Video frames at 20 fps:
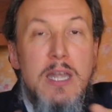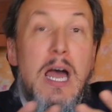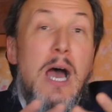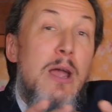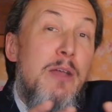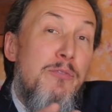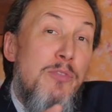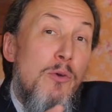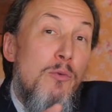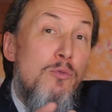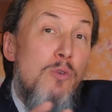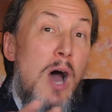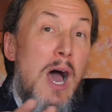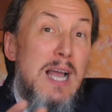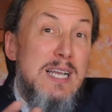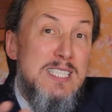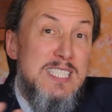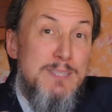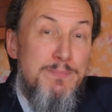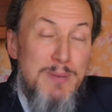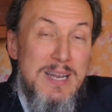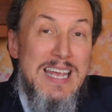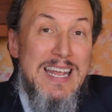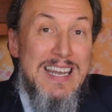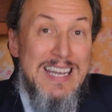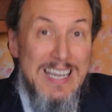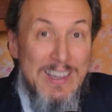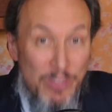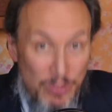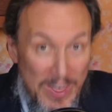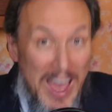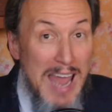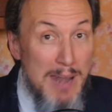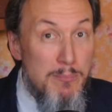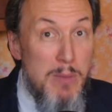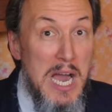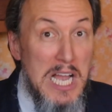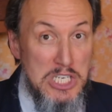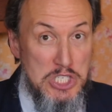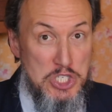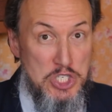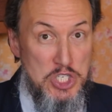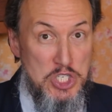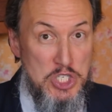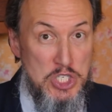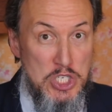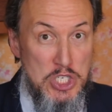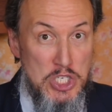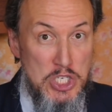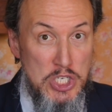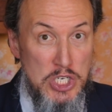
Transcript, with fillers: Now, if the rock split that much,